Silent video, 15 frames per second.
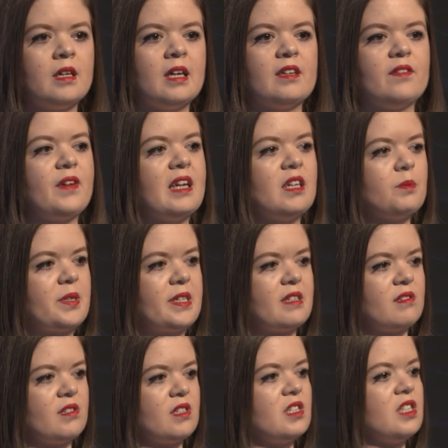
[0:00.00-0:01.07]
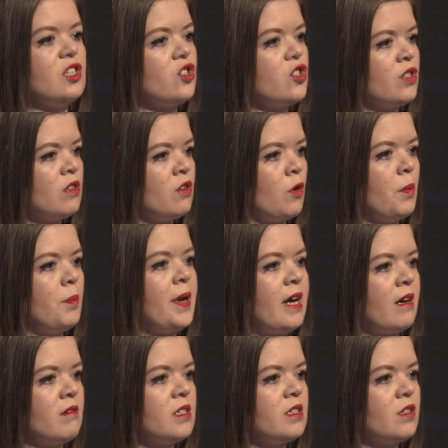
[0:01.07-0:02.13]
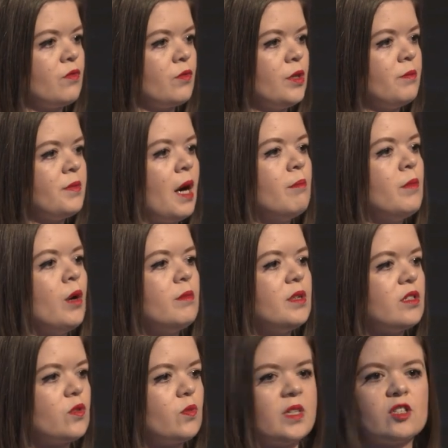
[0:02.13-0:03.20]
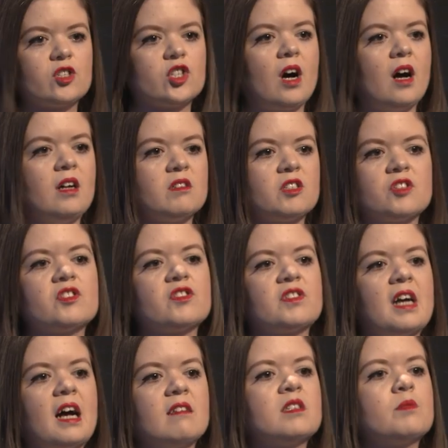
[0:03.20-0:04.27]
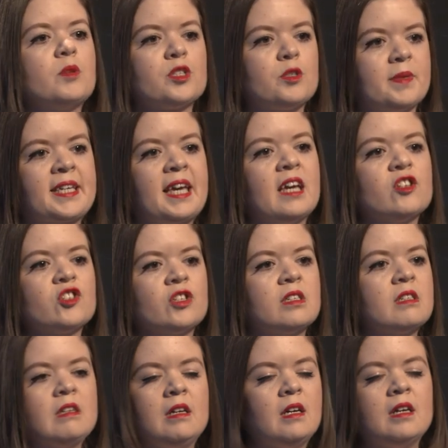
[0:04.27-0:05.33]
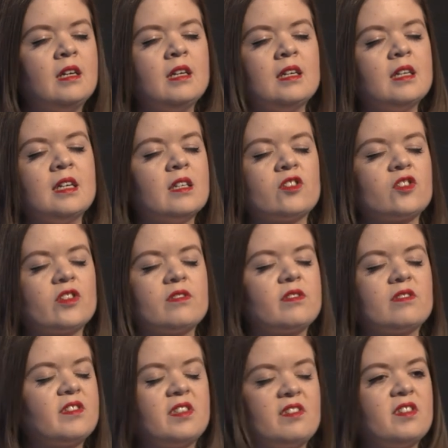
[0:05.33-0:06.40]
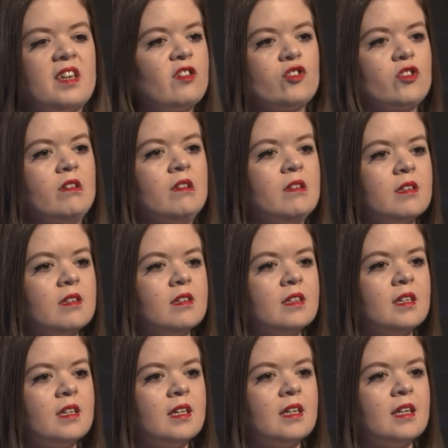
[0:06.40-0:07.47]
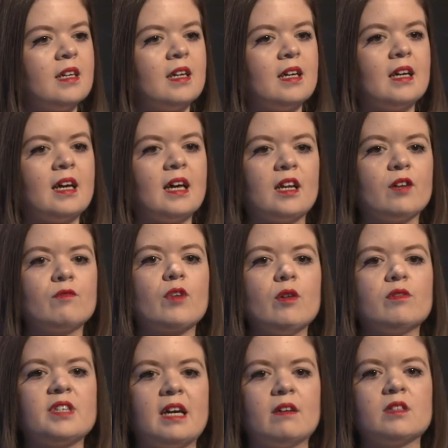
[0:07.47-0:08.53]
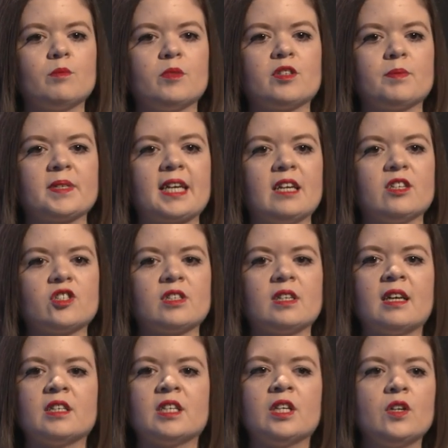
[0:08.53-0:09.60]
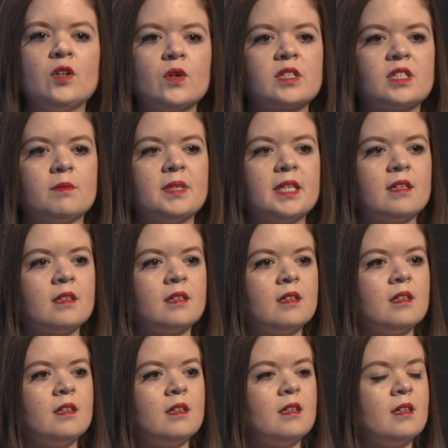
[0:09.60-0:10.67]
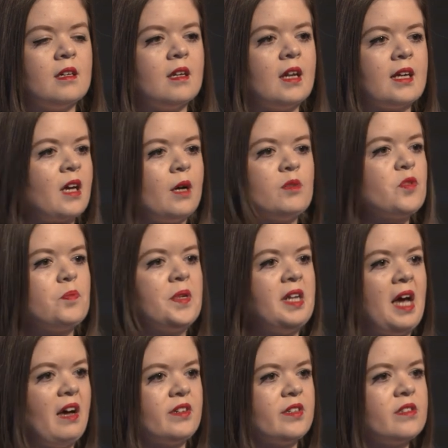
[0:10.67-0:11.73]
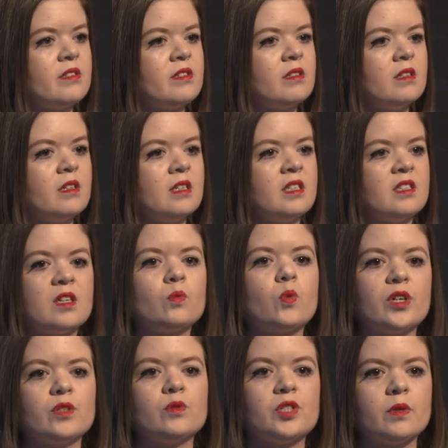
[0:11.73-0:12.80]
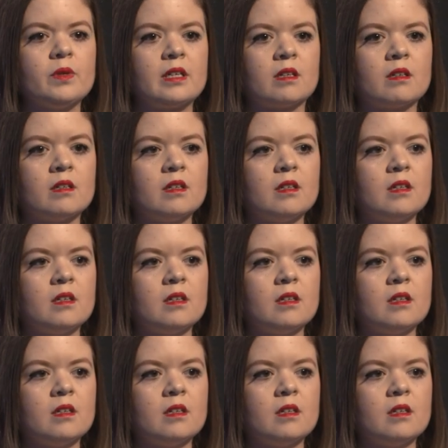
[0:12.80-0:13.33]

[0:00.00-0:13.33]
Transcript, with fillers: And if anybody is a teacher or a parent in the room that moment when a child understands multiplication, it's just sensational. And I wrote down the multiplication, and he looked at me like I was bananas. And he said, What are you doing?